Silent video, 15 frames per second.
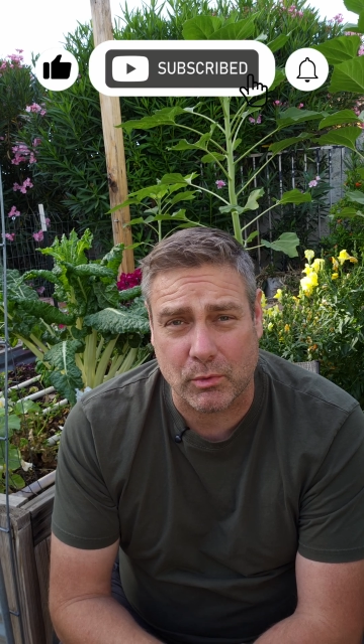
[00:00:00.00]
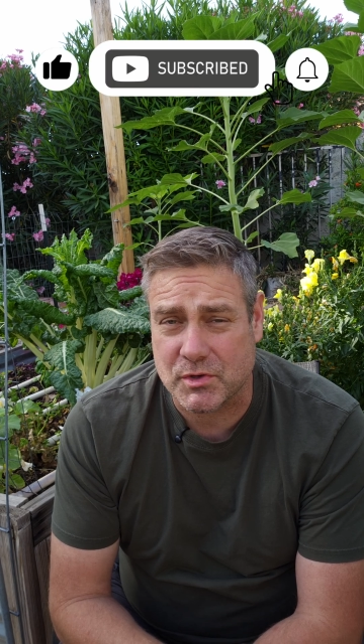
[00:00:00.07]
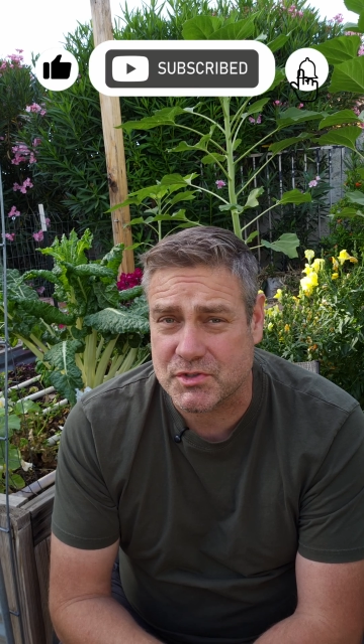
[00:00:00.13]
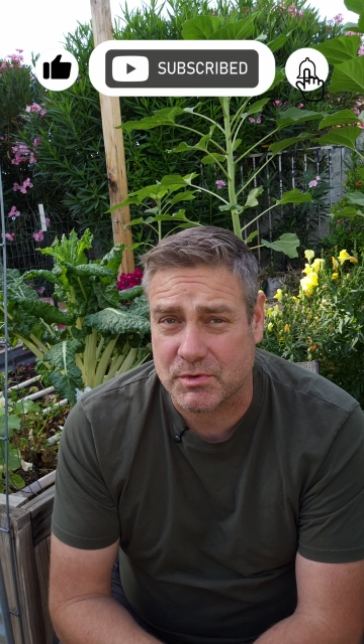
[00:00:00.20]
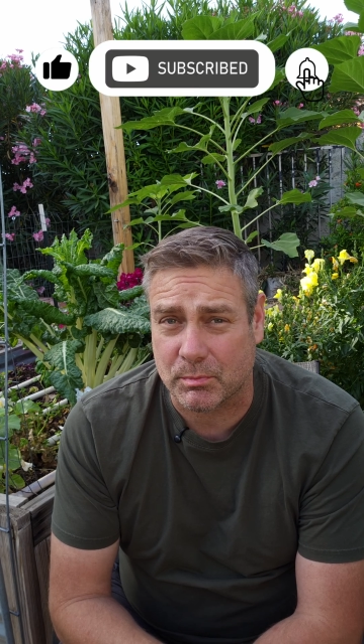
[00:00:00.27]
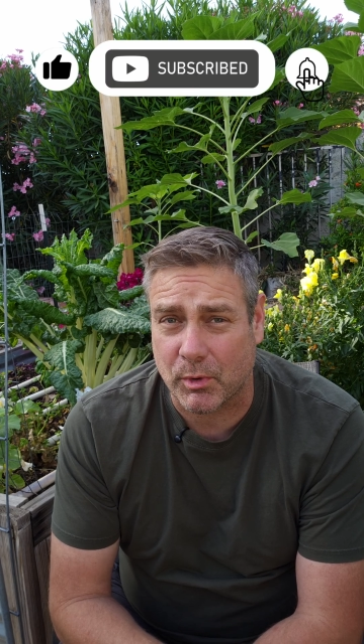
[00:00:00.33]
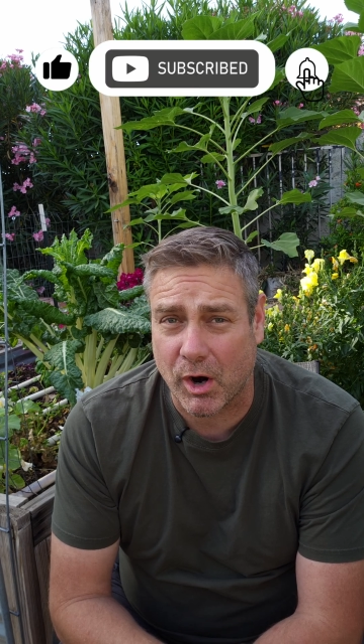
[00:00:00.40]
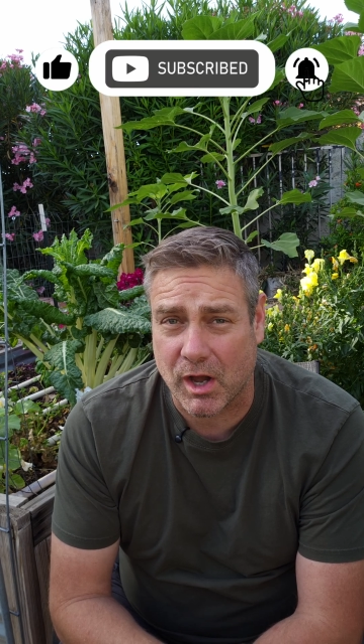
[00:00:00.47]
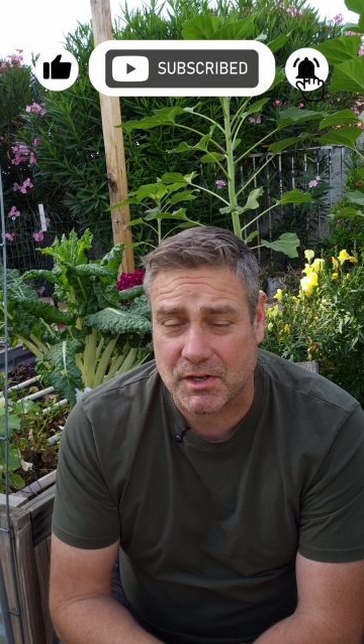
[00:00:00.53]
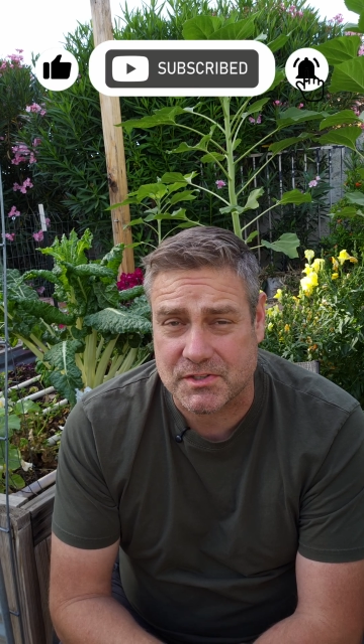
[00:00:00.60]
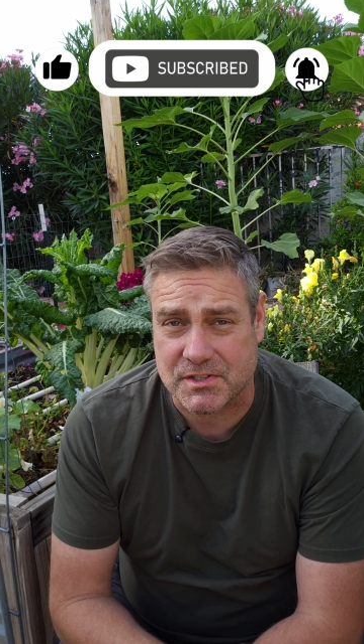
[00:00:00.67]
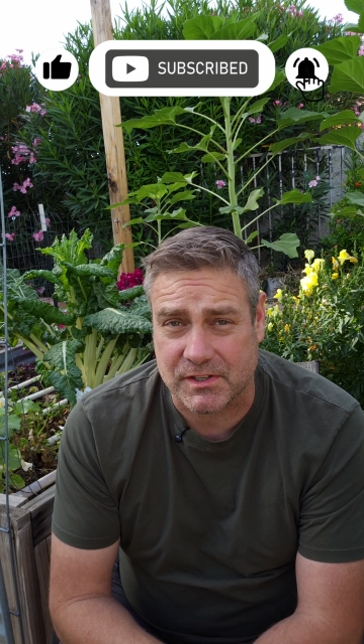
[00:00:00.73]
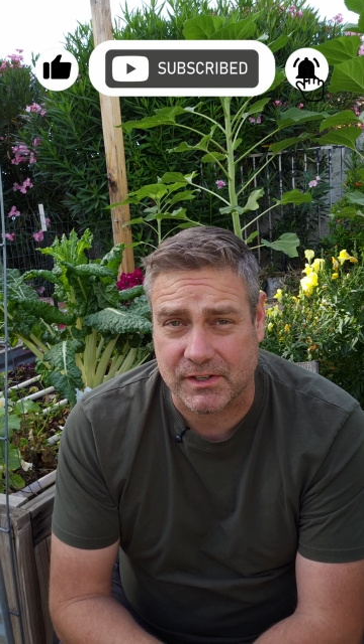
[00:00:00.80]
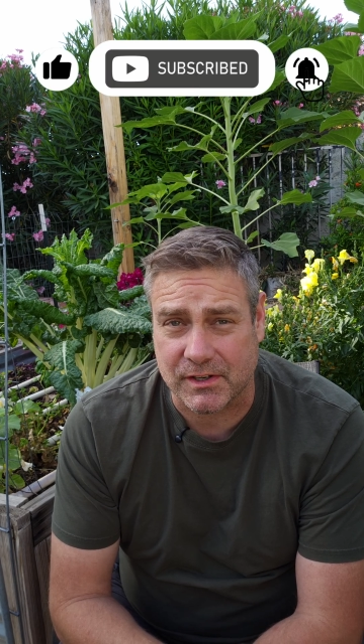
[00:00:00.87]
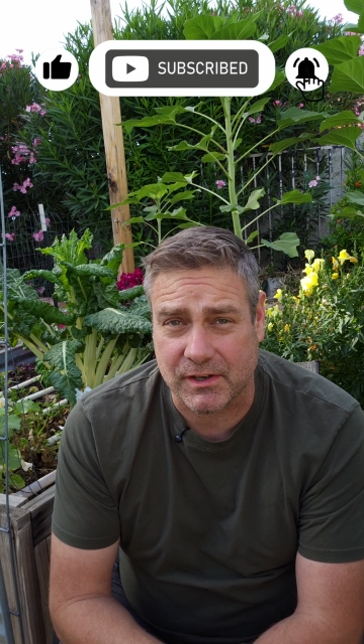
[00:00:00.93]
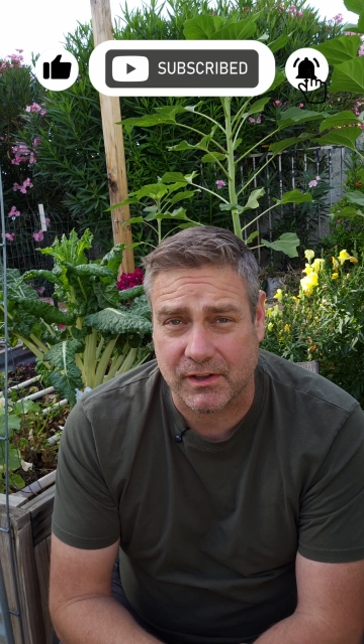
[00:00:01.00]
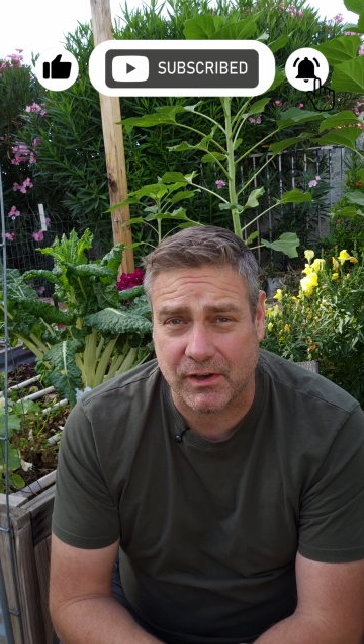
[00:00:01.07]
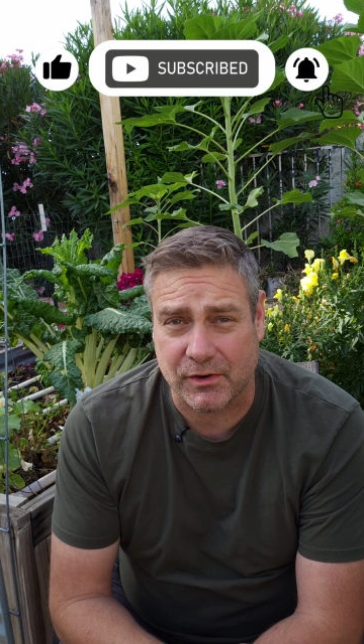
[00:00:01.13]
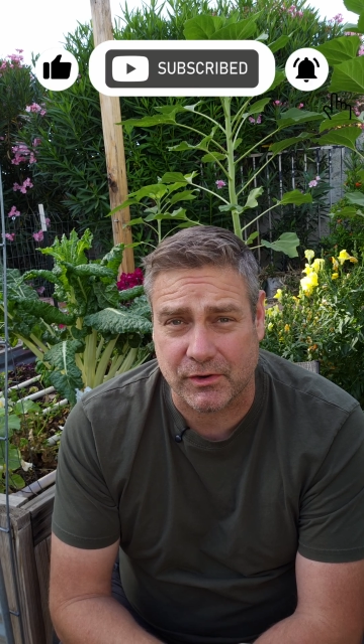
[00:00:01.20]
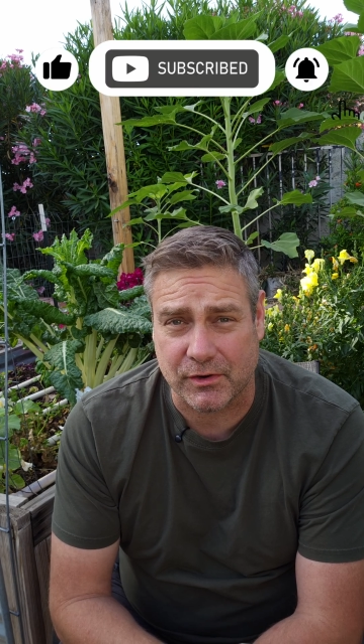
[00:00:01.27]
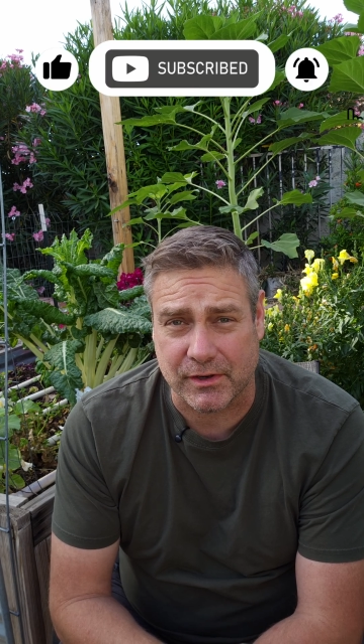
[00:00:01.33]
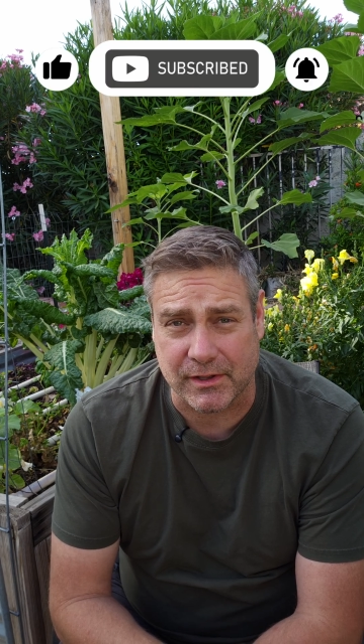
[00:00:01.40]
with some rocks in it
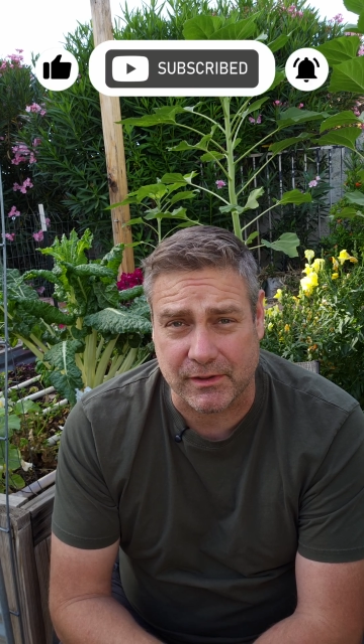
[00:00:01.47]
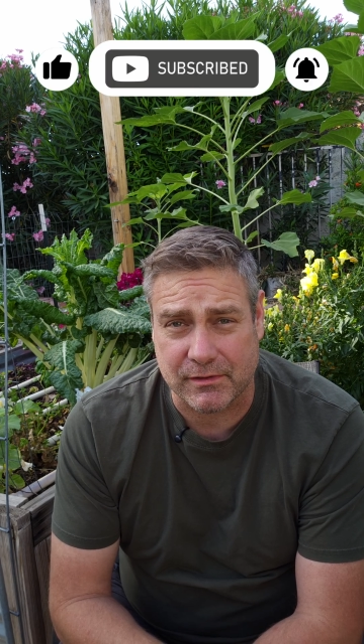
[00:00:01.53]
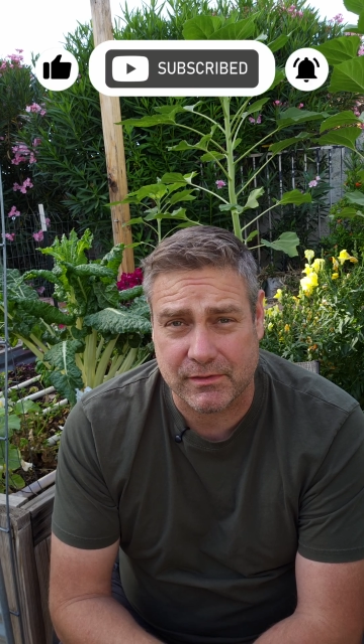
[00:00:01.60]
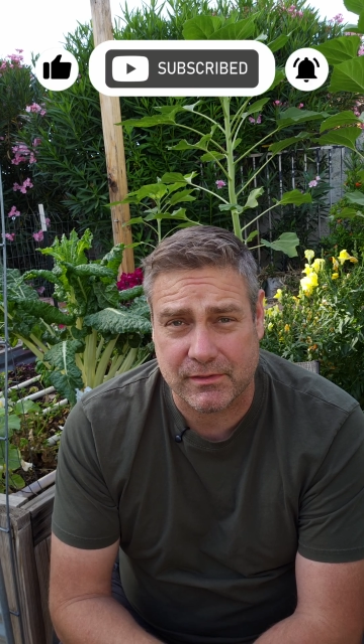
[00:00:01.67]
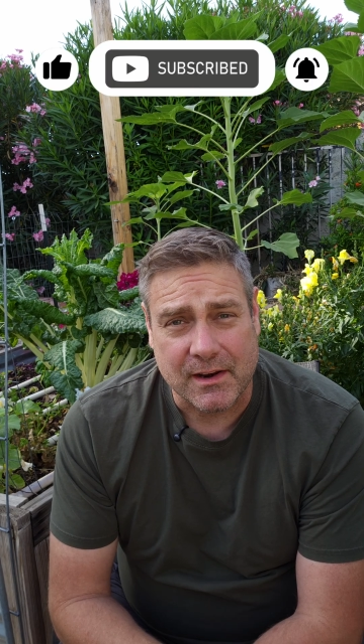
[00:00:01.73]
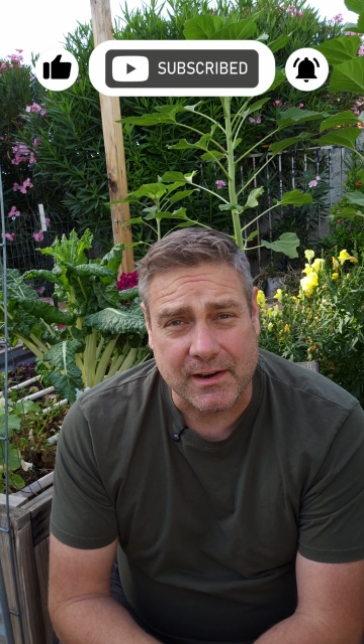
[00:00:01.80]
underneath.